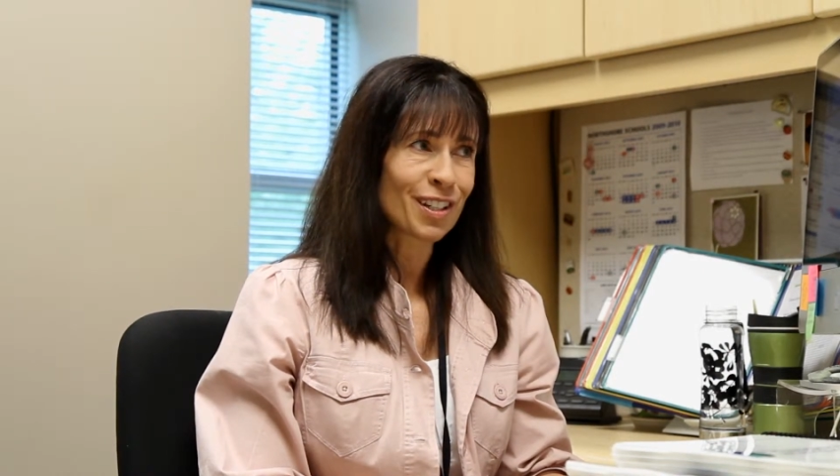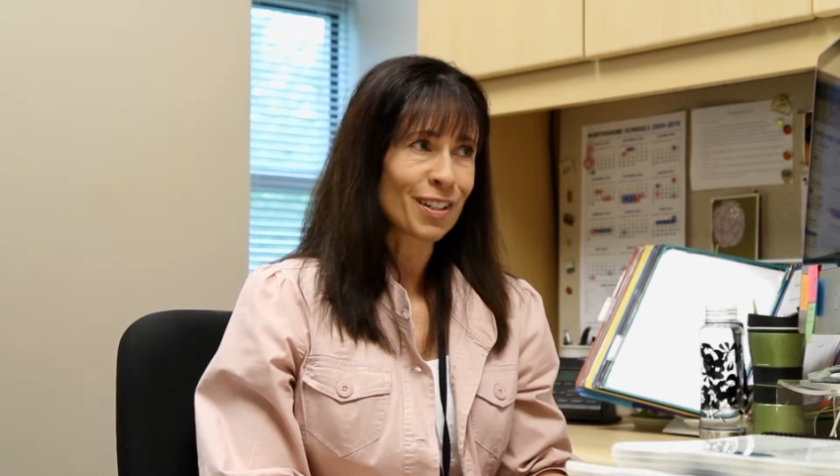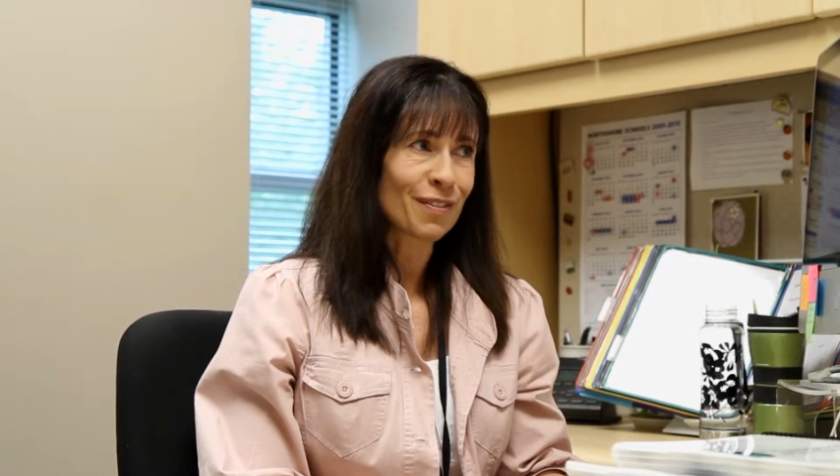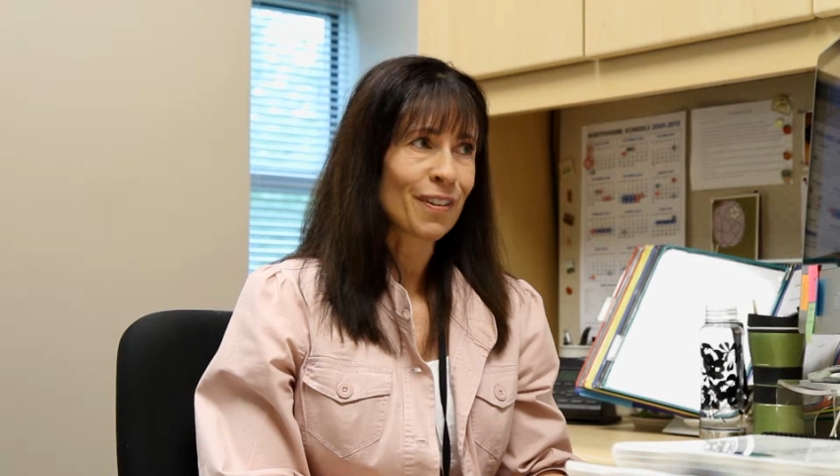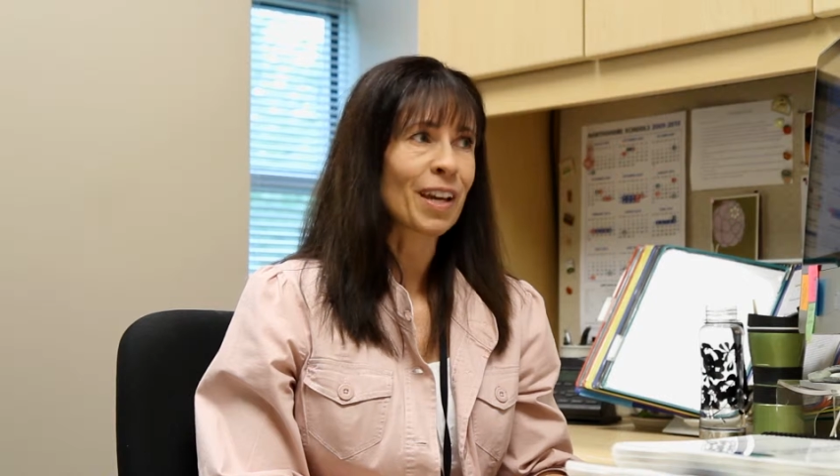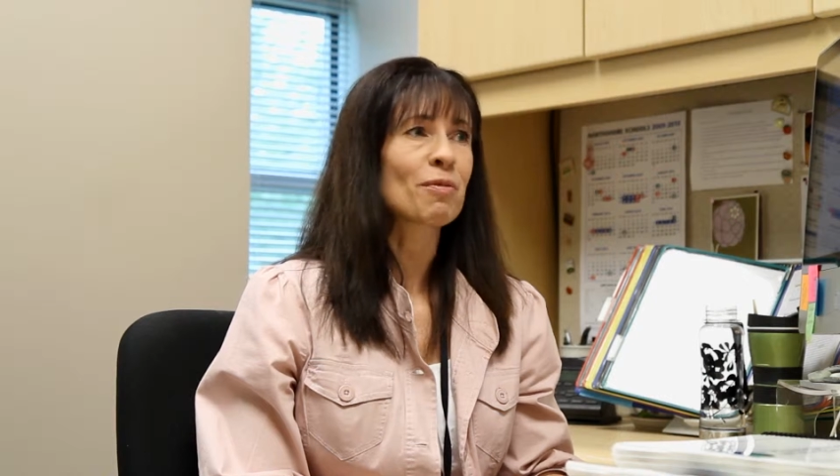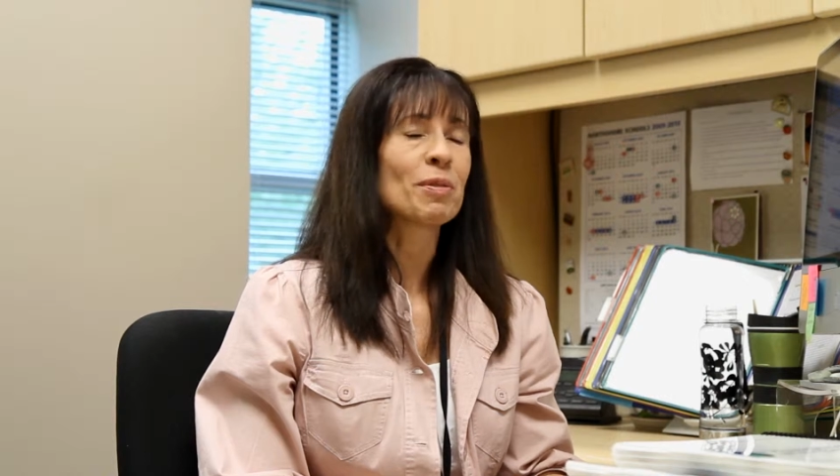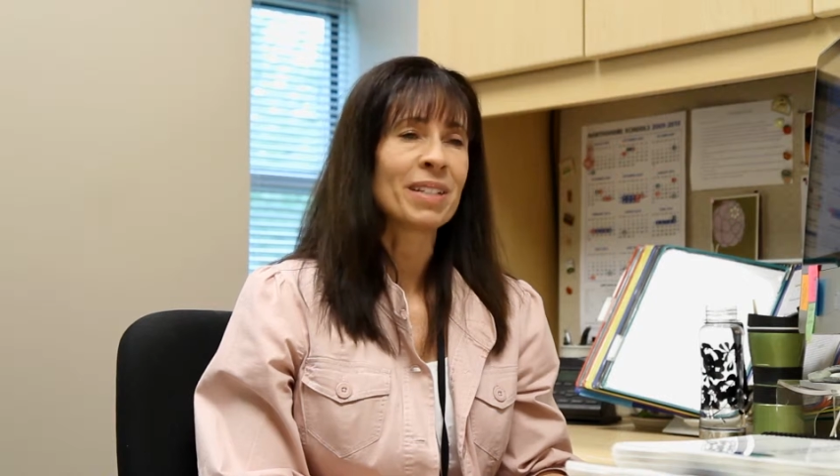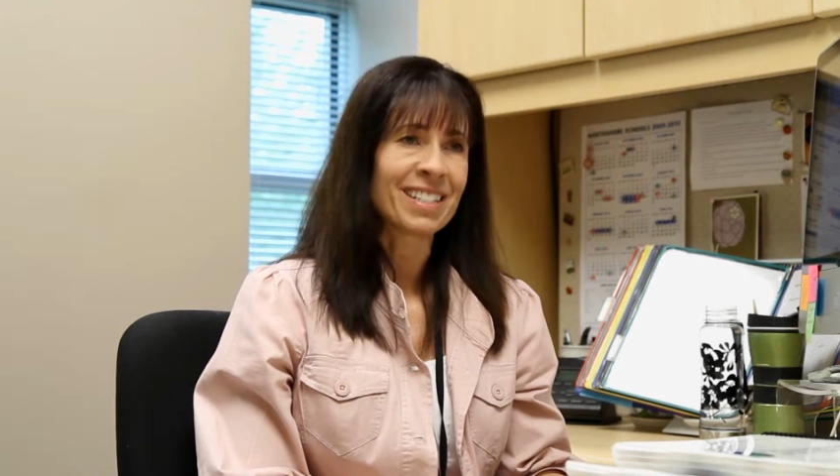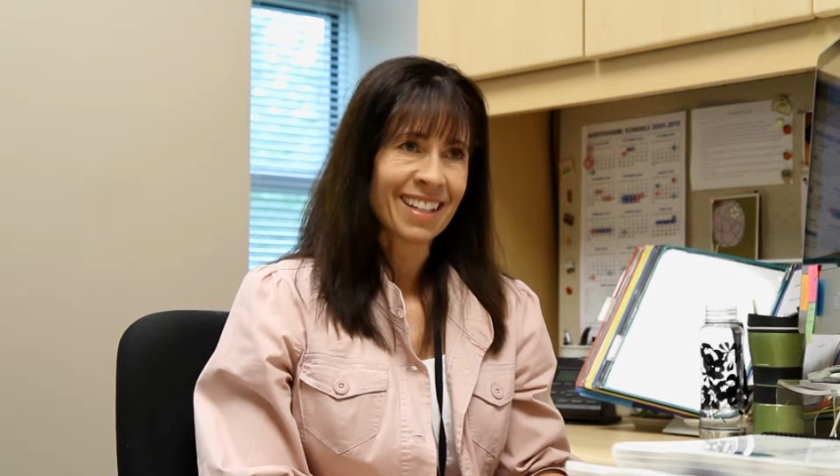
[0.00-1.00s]
that in fact
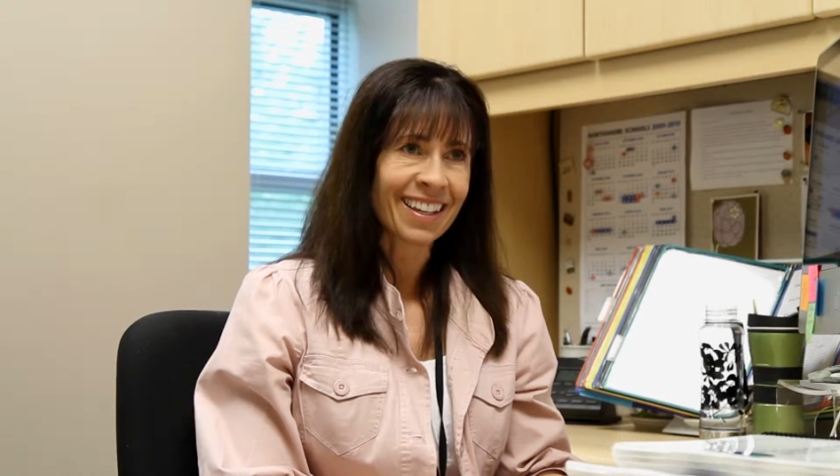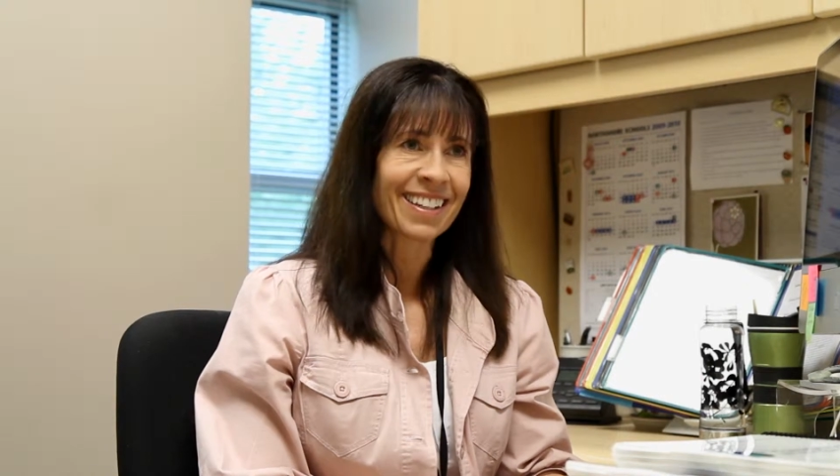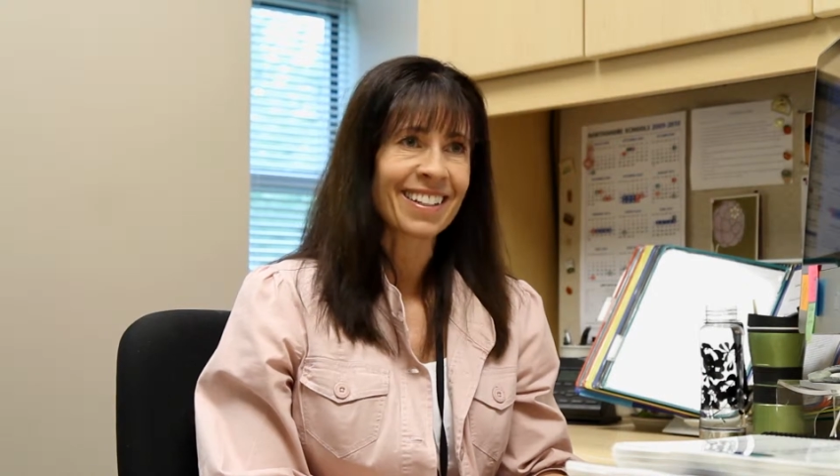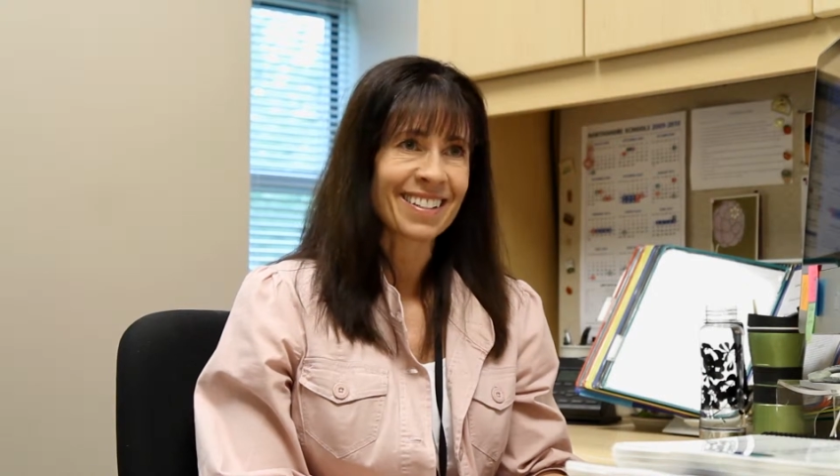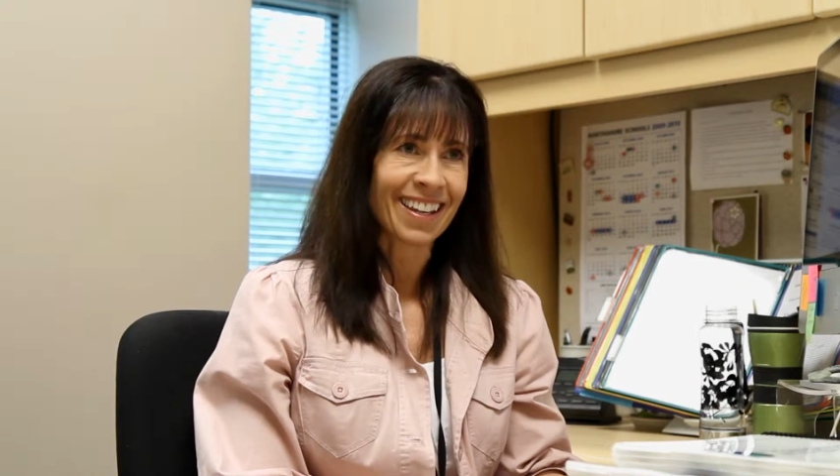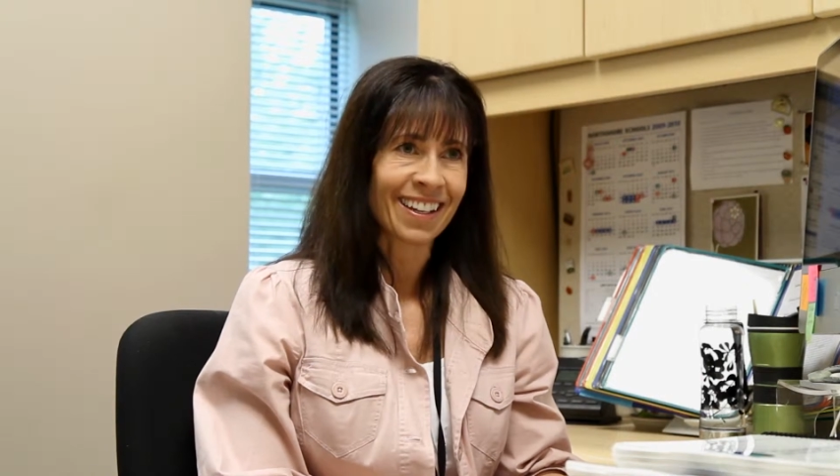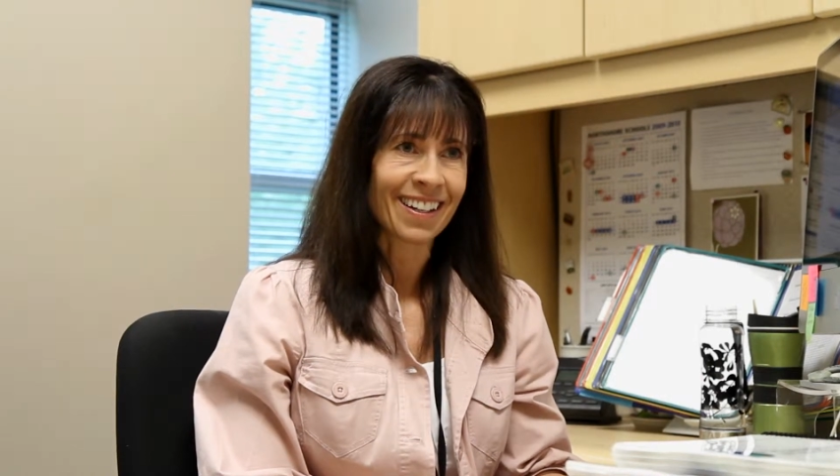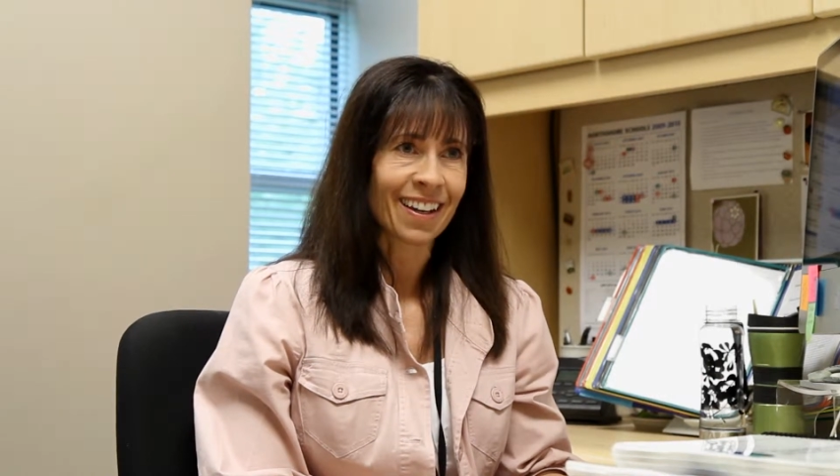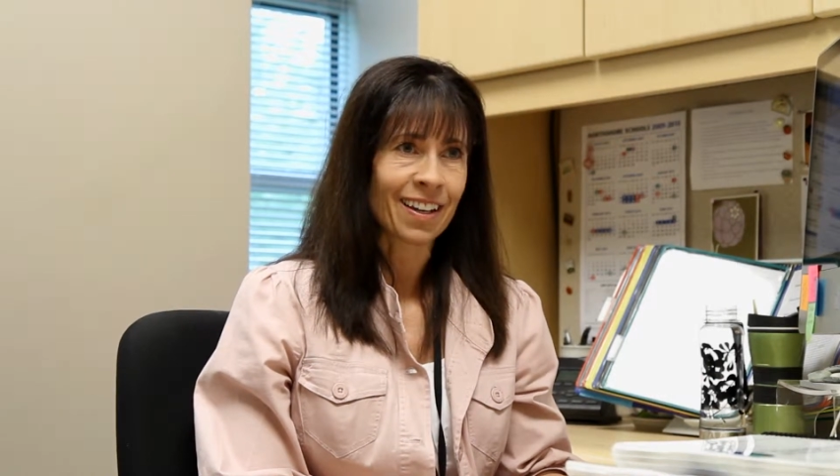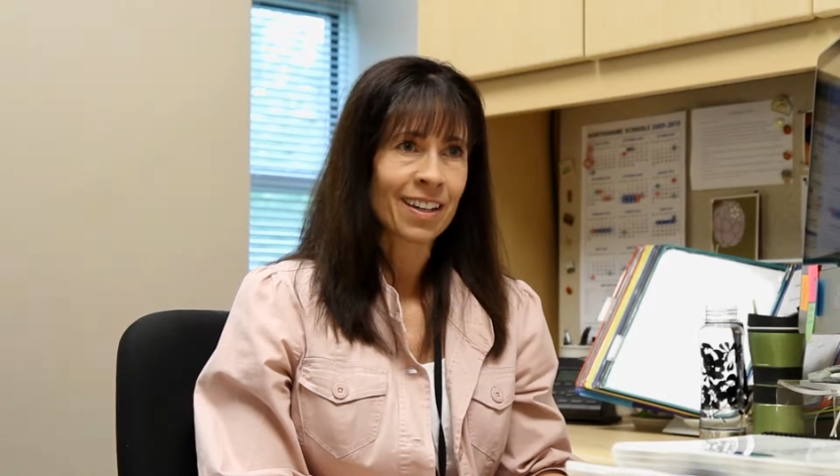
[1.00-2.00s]
would be taking
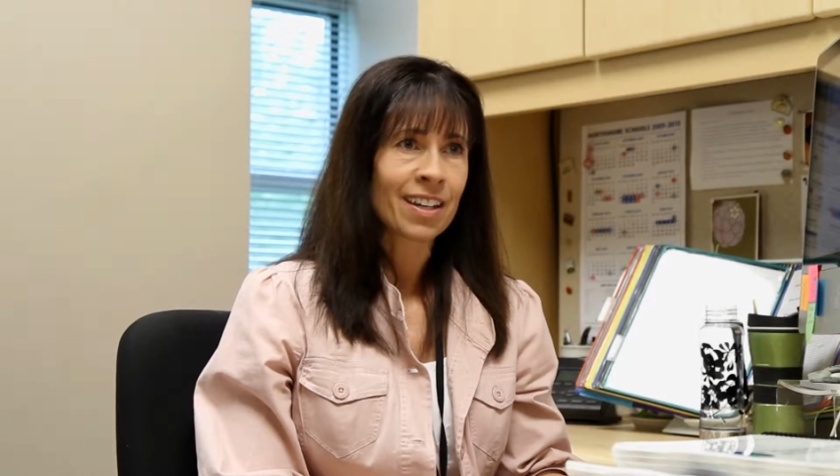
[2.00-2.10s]
data.